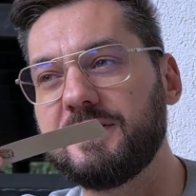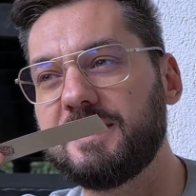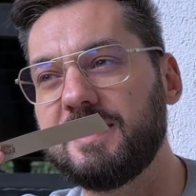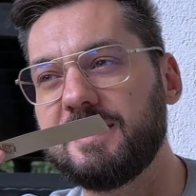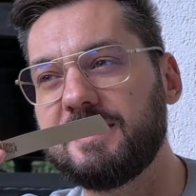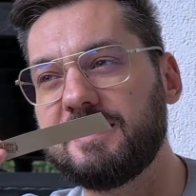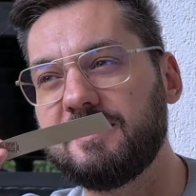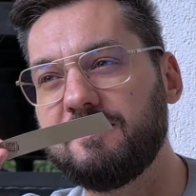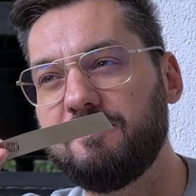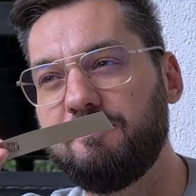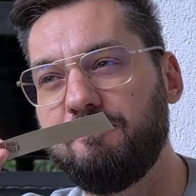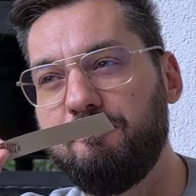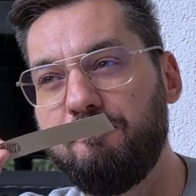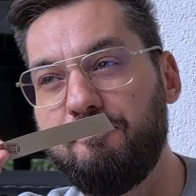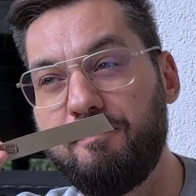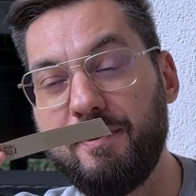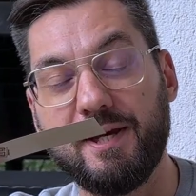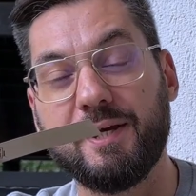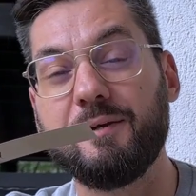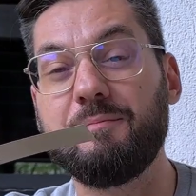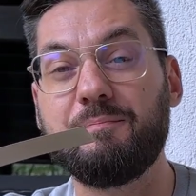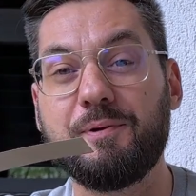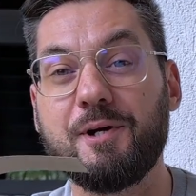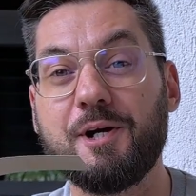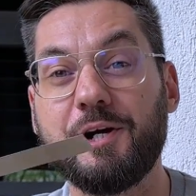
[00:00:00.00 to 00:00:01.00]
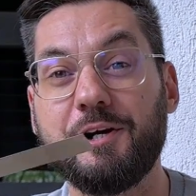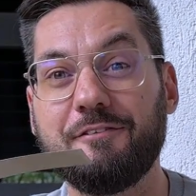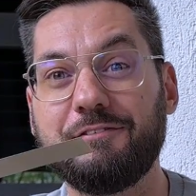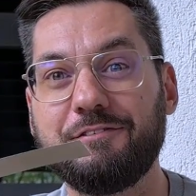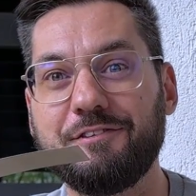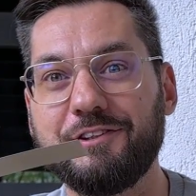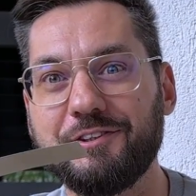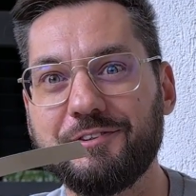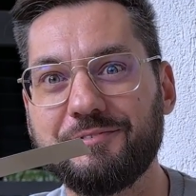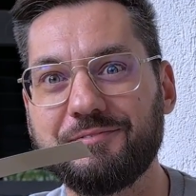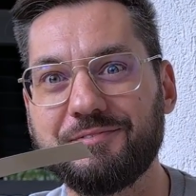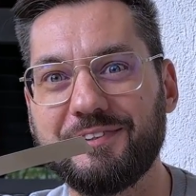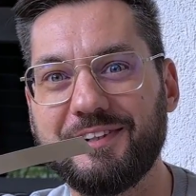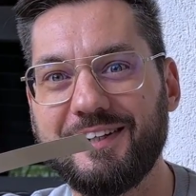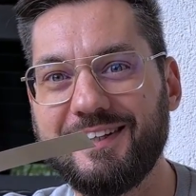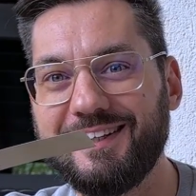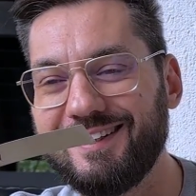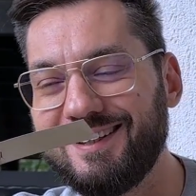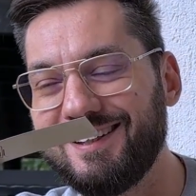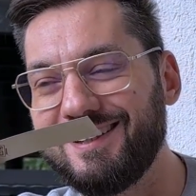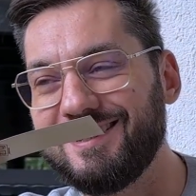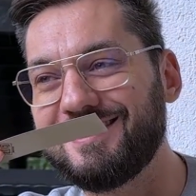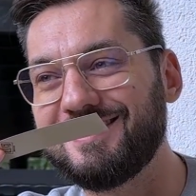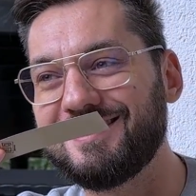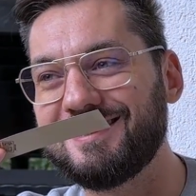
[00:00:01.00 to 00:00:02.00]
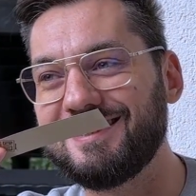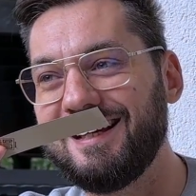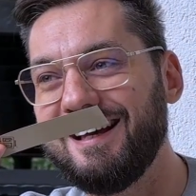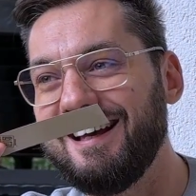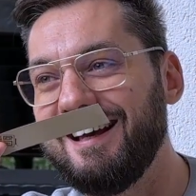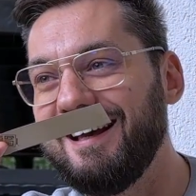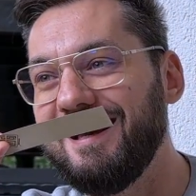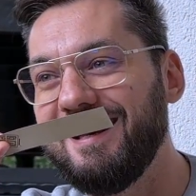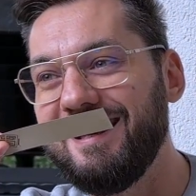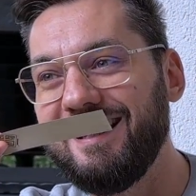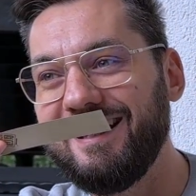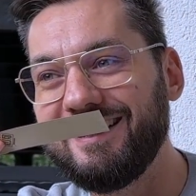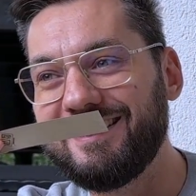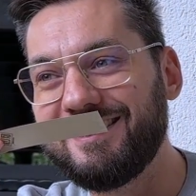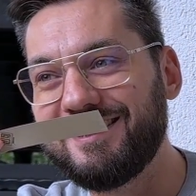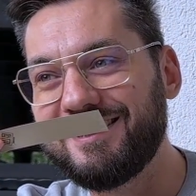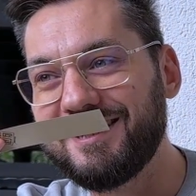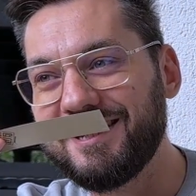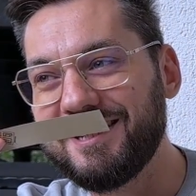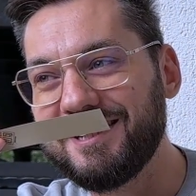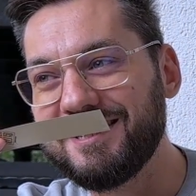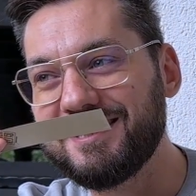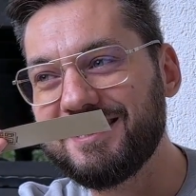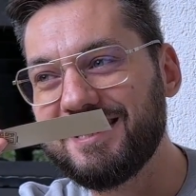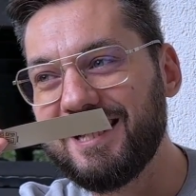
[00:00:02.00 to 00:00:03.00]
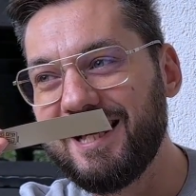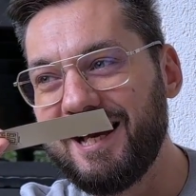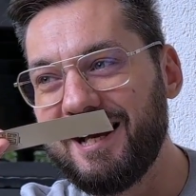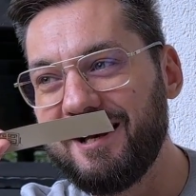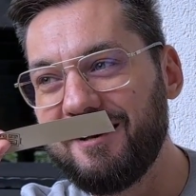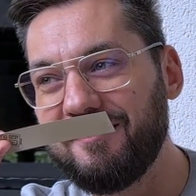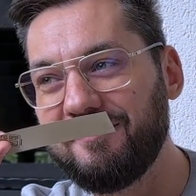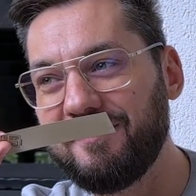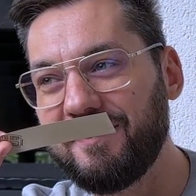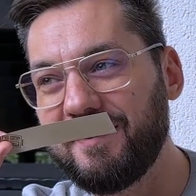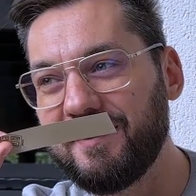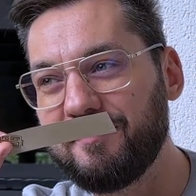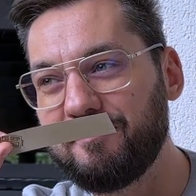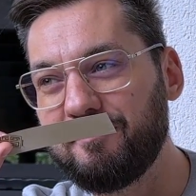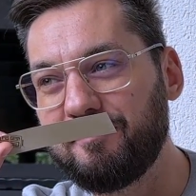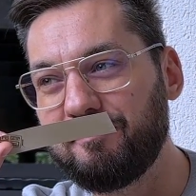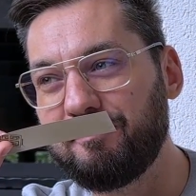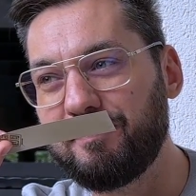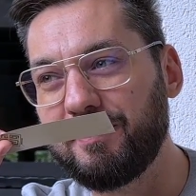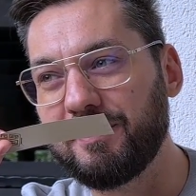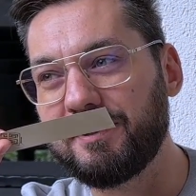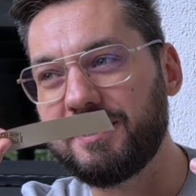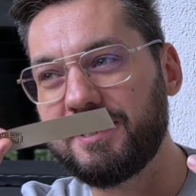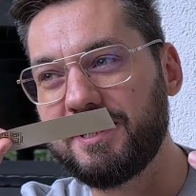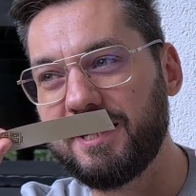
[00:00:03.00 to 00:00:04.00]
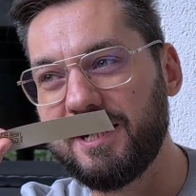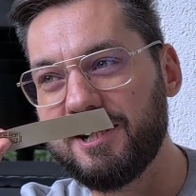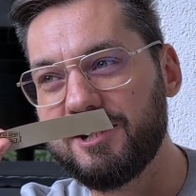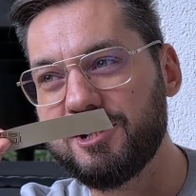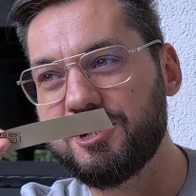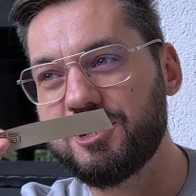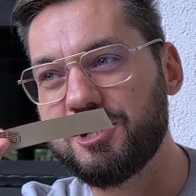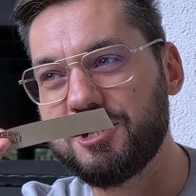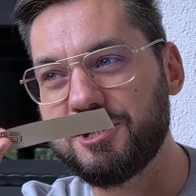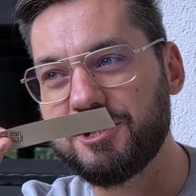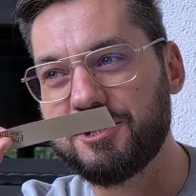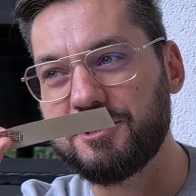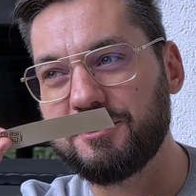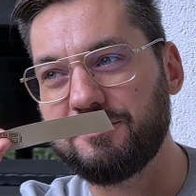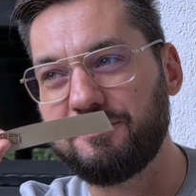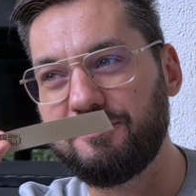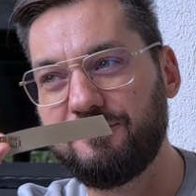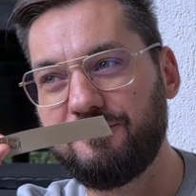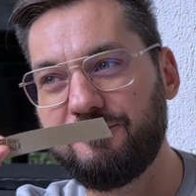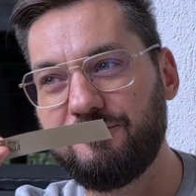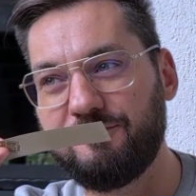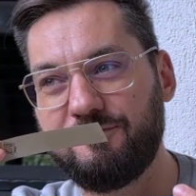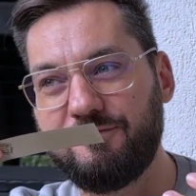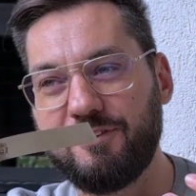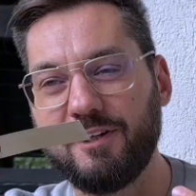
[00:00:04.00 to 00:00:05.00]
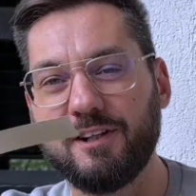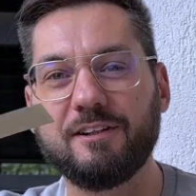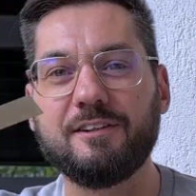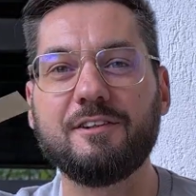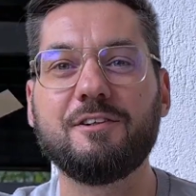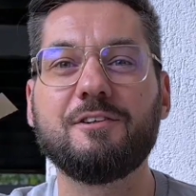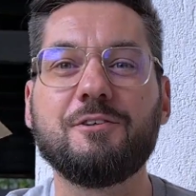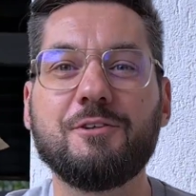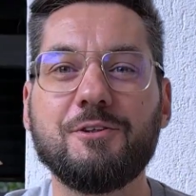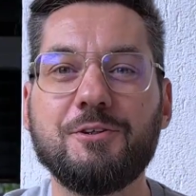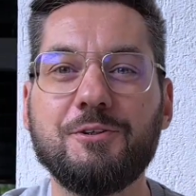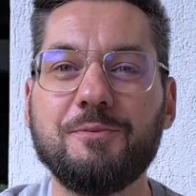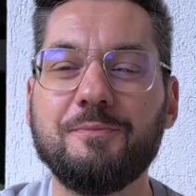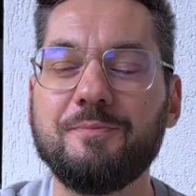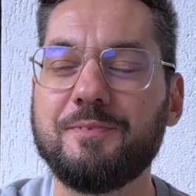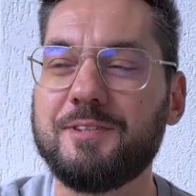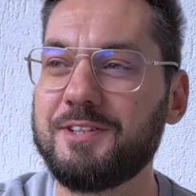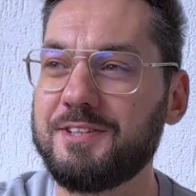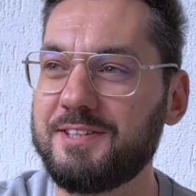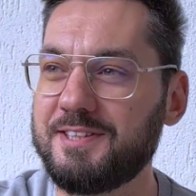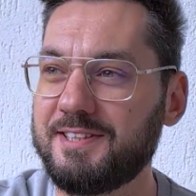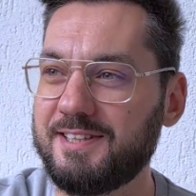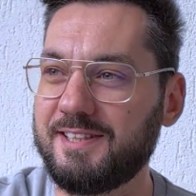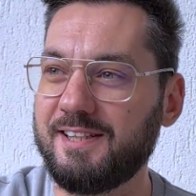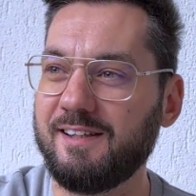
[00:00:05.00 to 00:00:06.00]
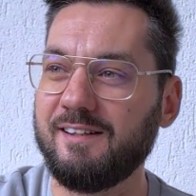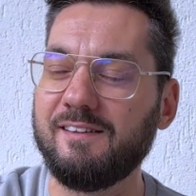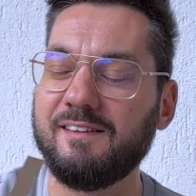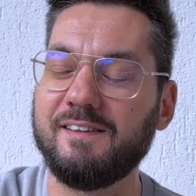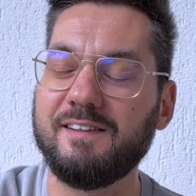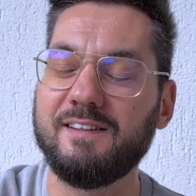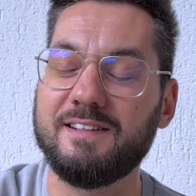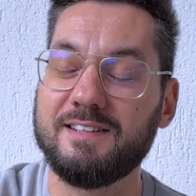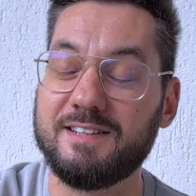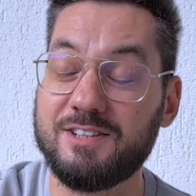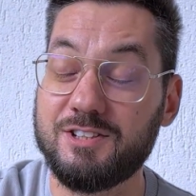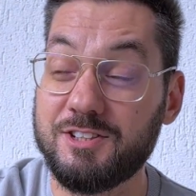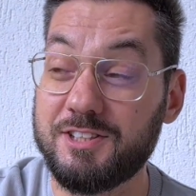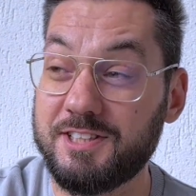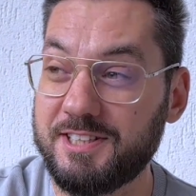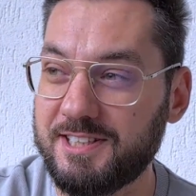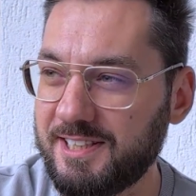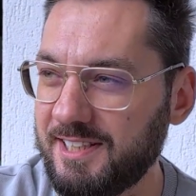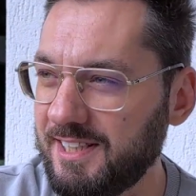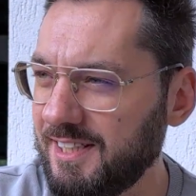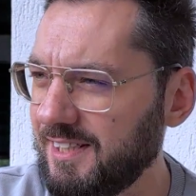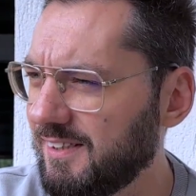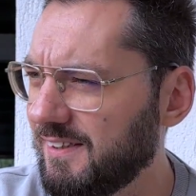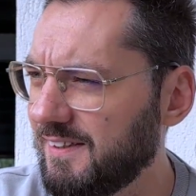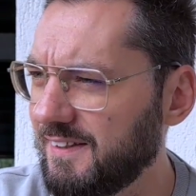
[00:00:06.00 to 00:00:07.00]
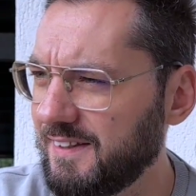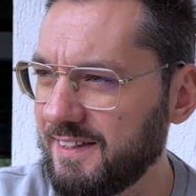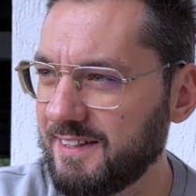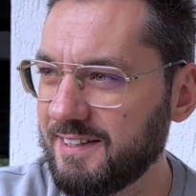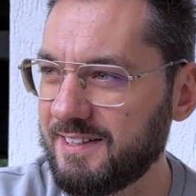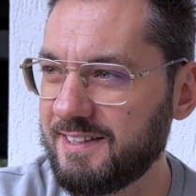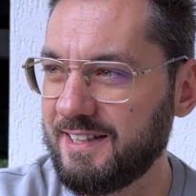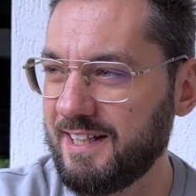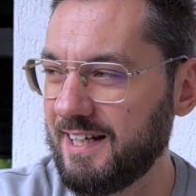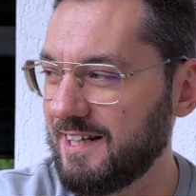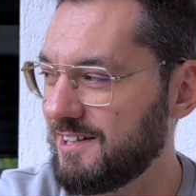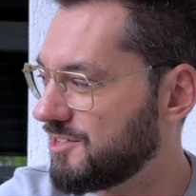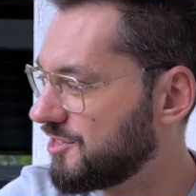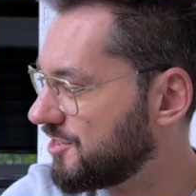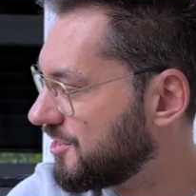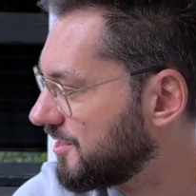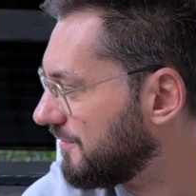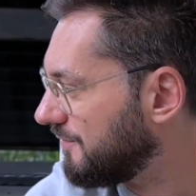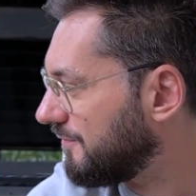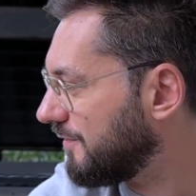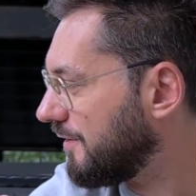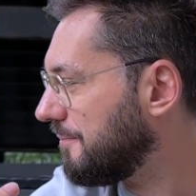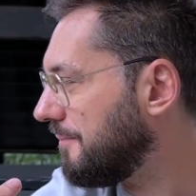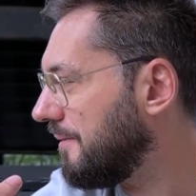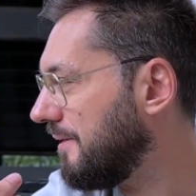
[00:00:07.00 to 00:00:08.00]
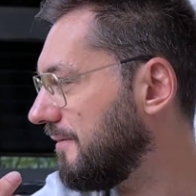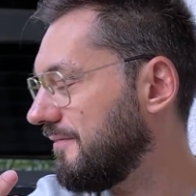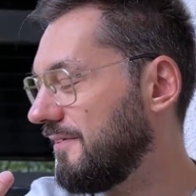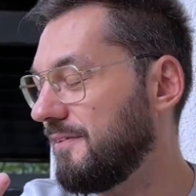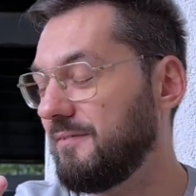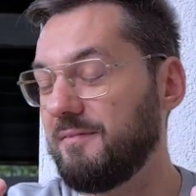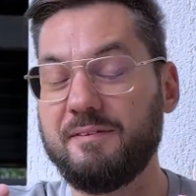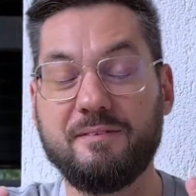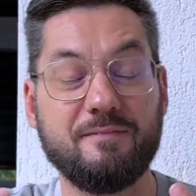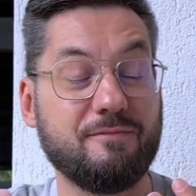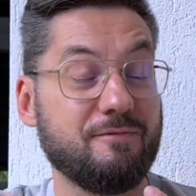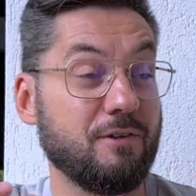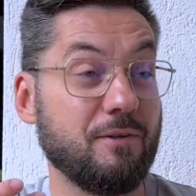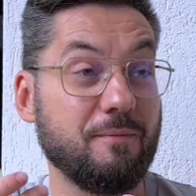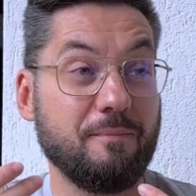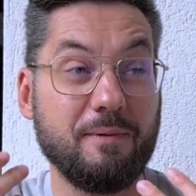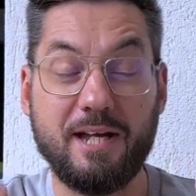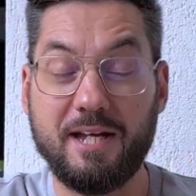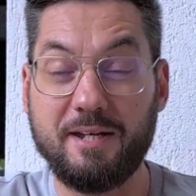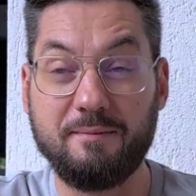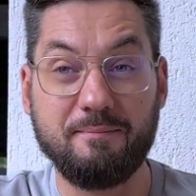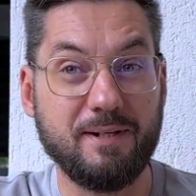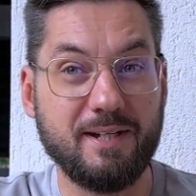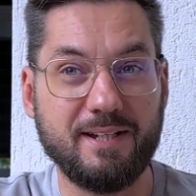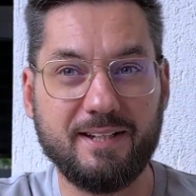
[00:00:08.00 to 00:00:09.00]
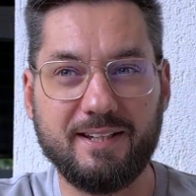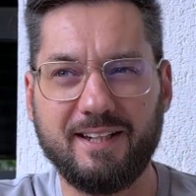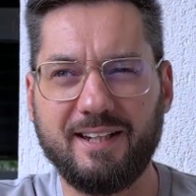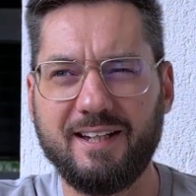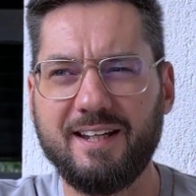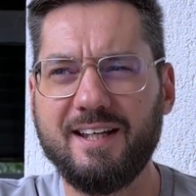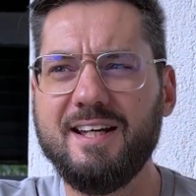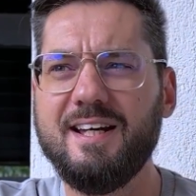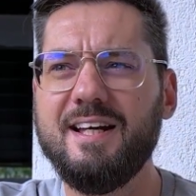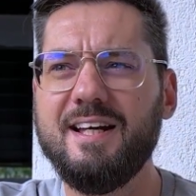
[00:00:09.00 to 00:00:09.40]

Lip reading: it's a big perfume, right? It does have the potential to fill a room, to steal the attention from anybody,